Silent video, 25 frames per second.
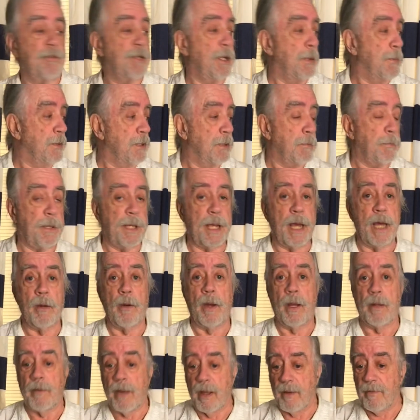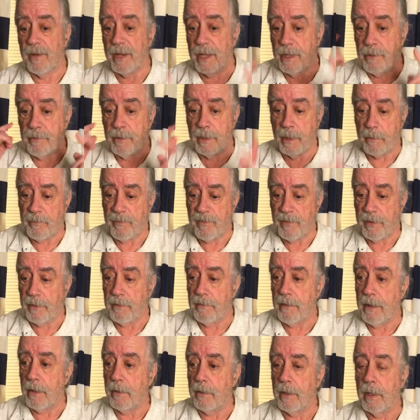Same with the piano. I hear it and I figure it
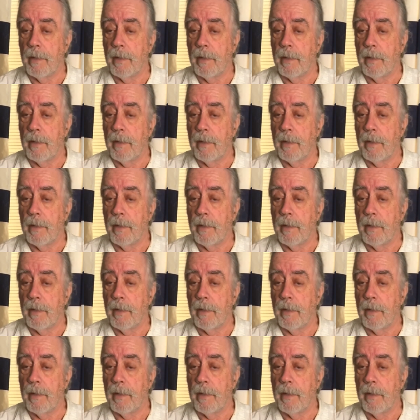out.